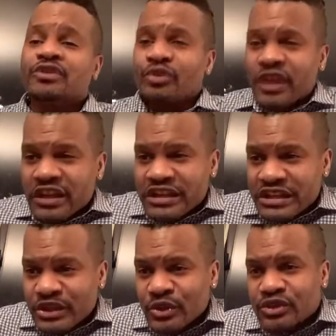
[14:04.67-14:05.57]
that
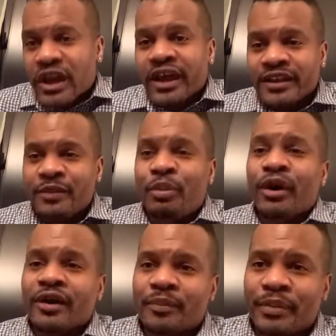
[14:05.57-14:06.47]
little tiny
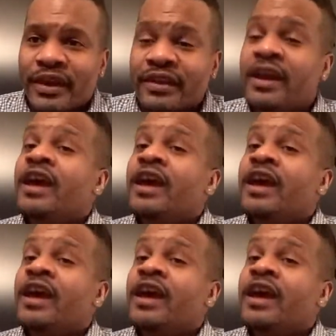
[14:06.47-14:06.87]
bunk bed.